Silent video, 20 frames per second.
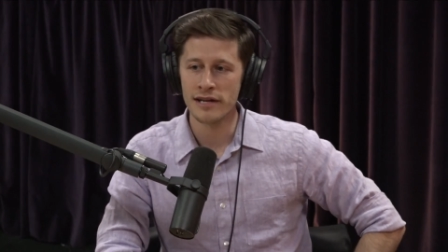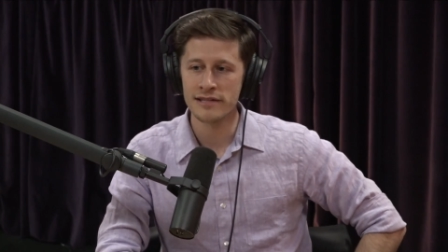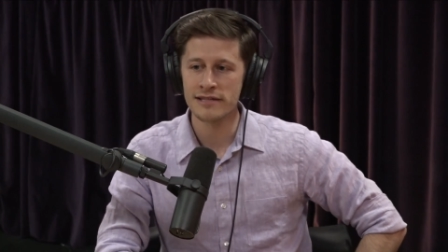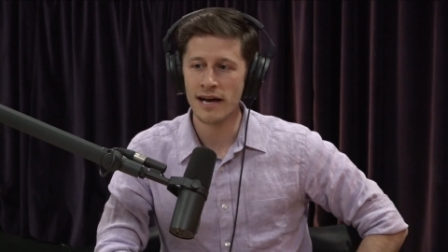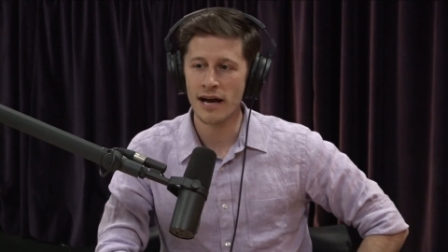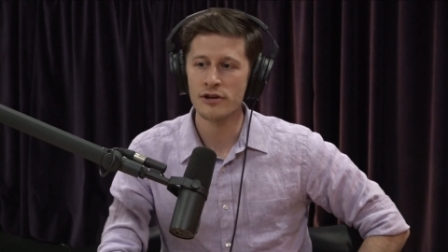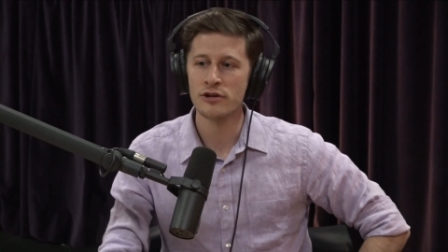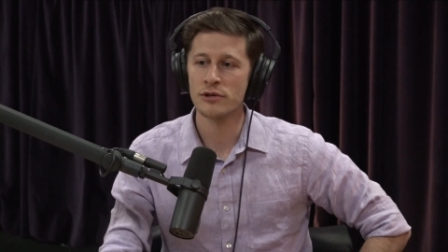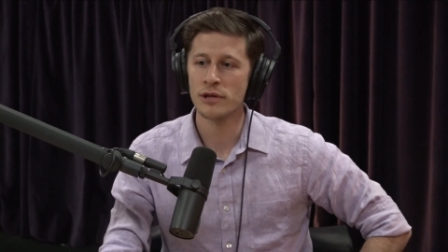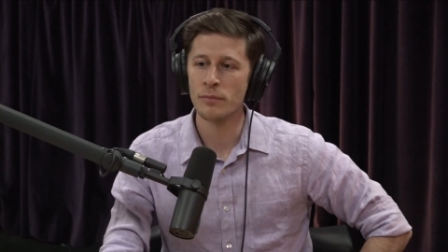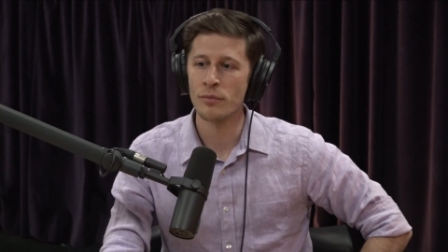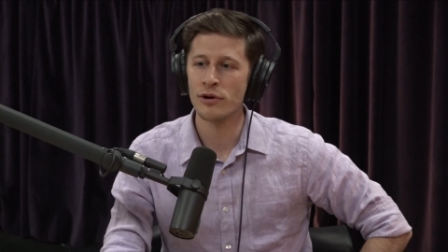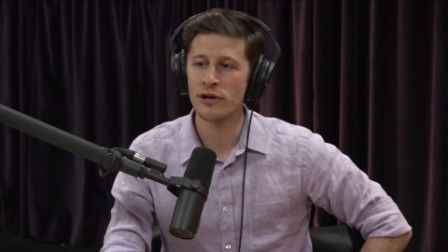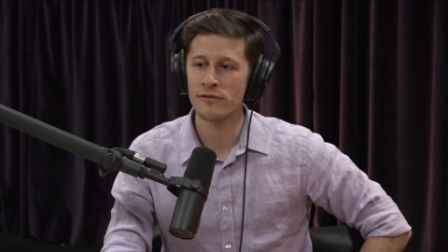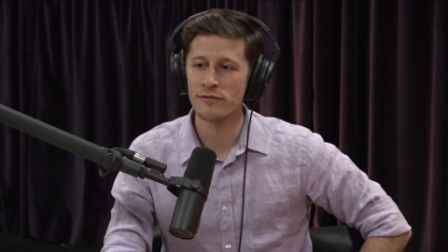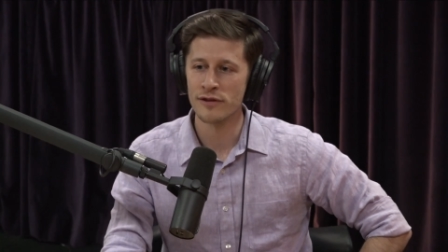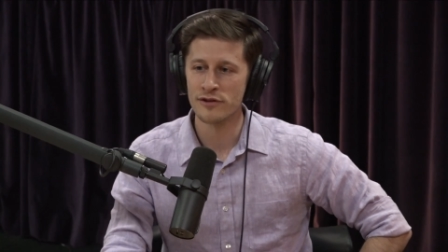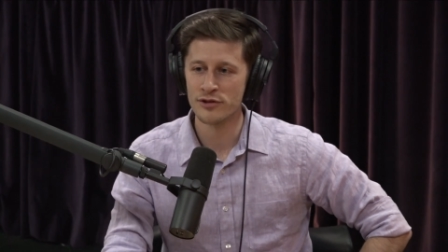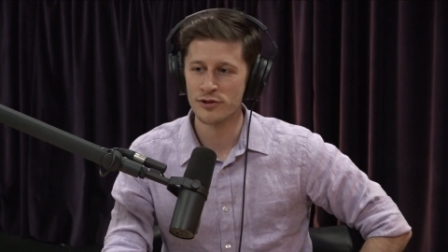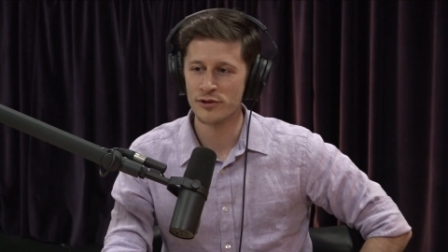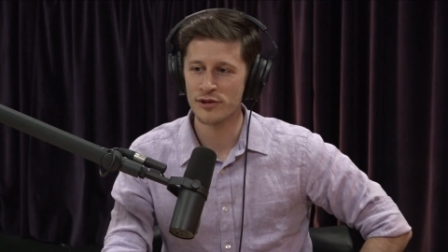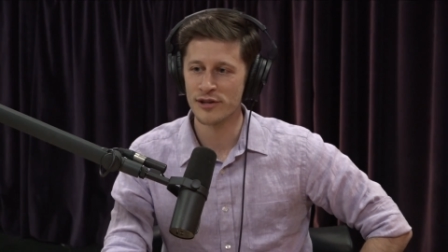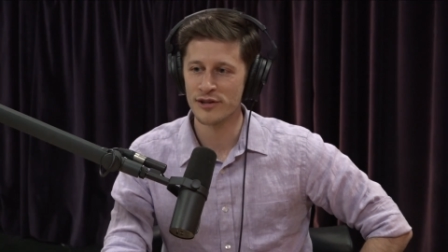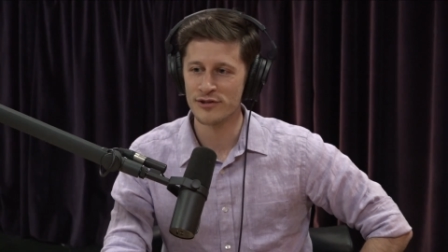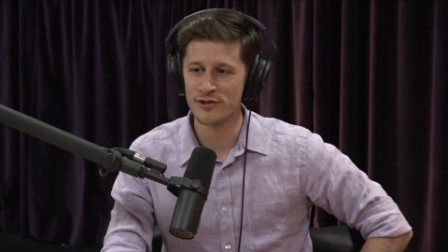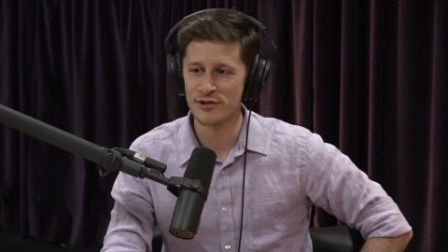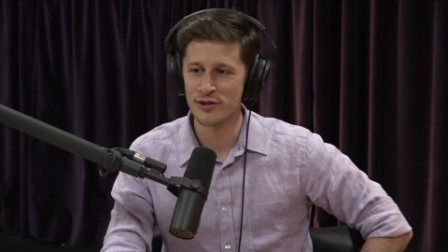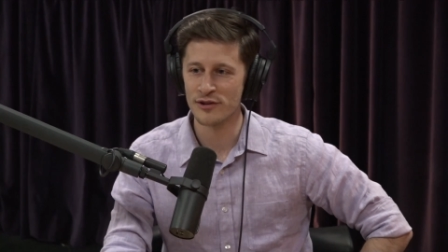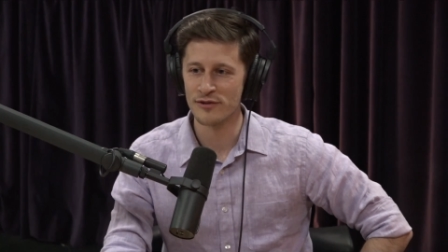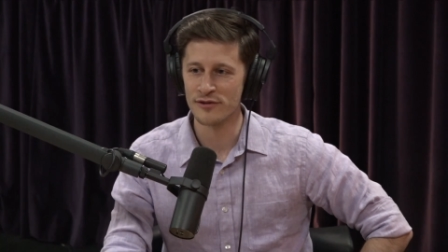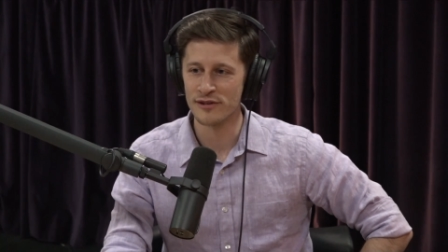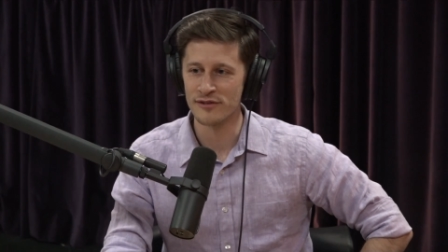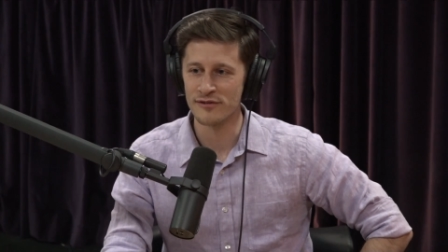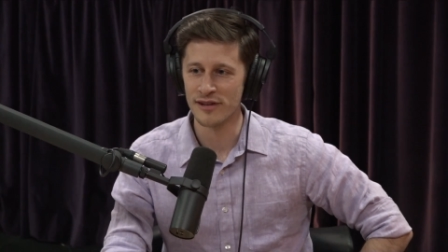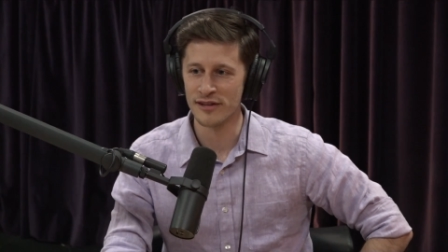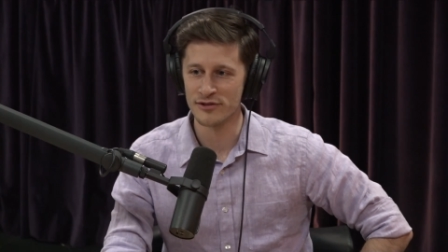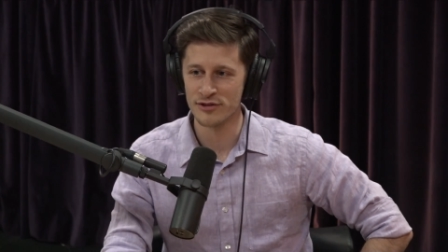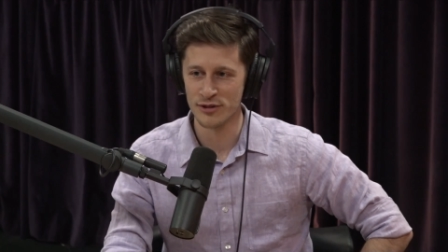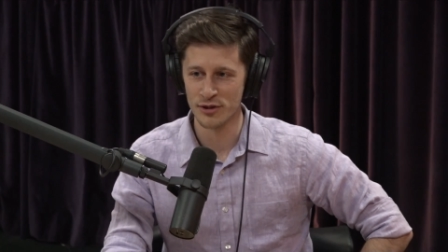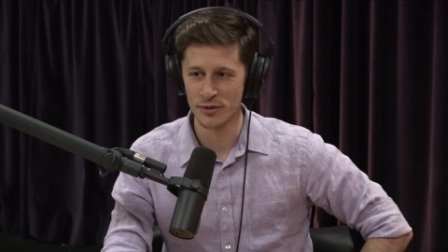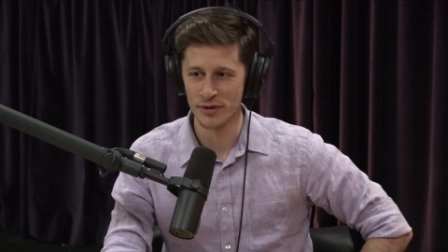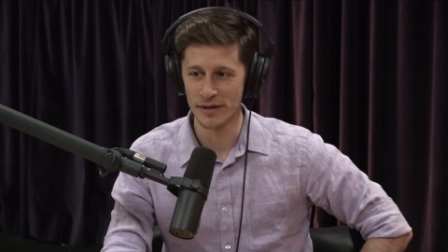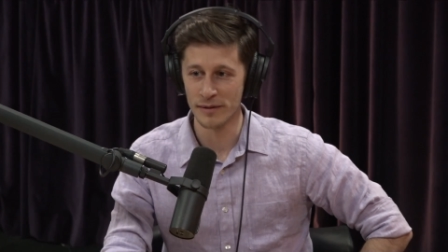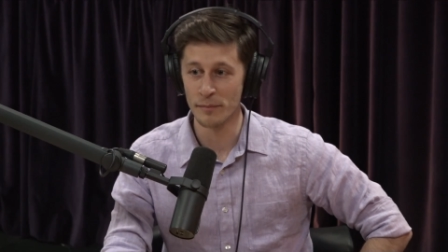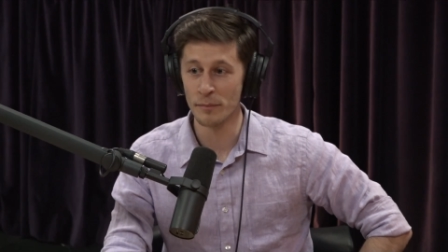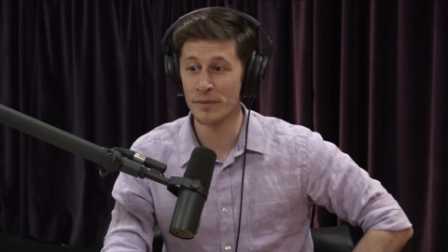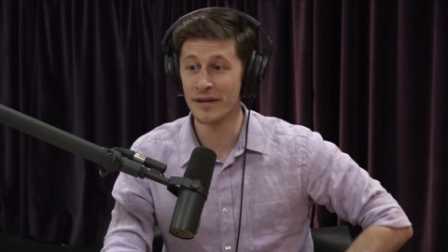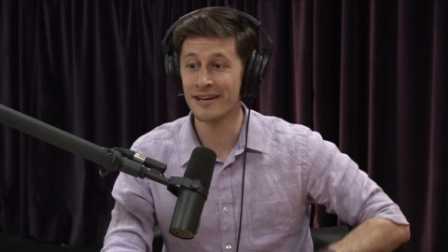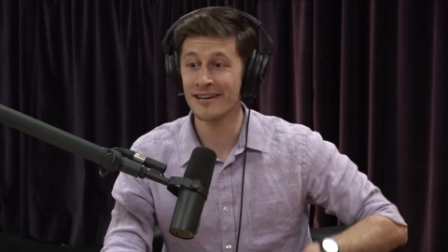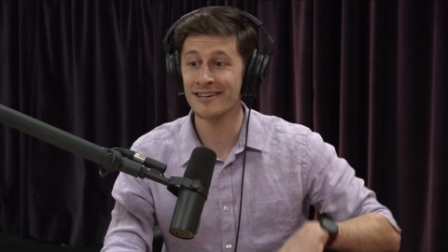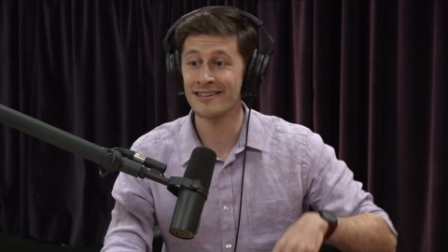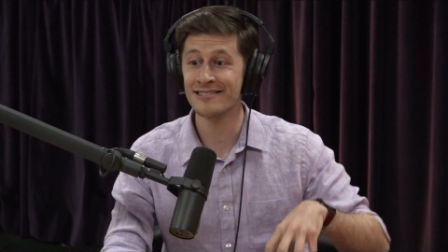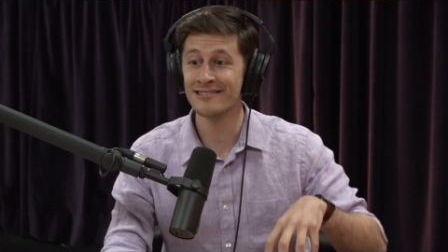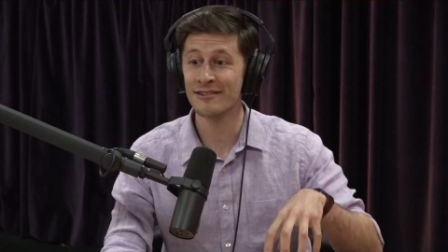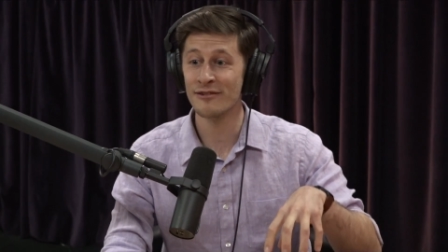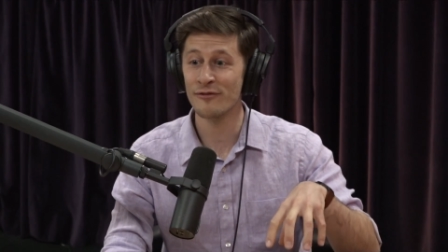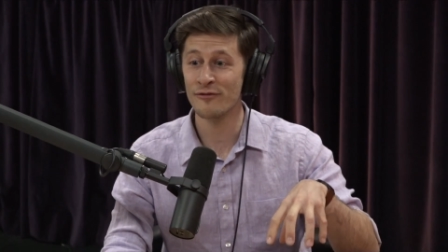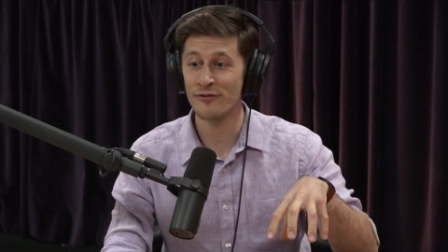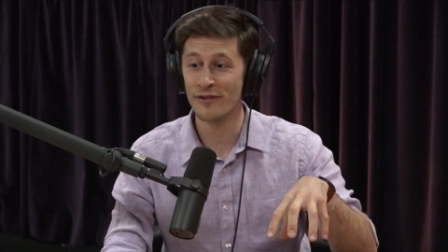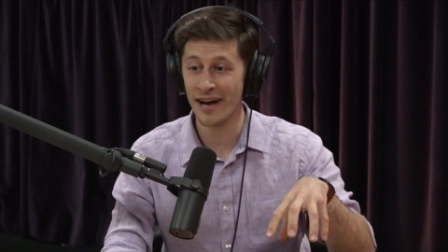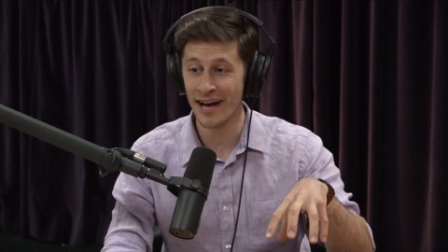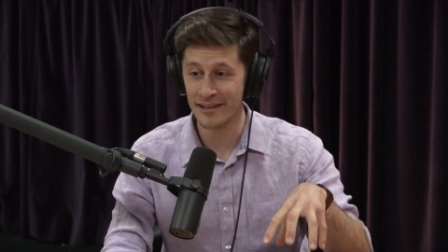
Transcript: It's actually pretty fiscally conservative. Let's do it. Because mm.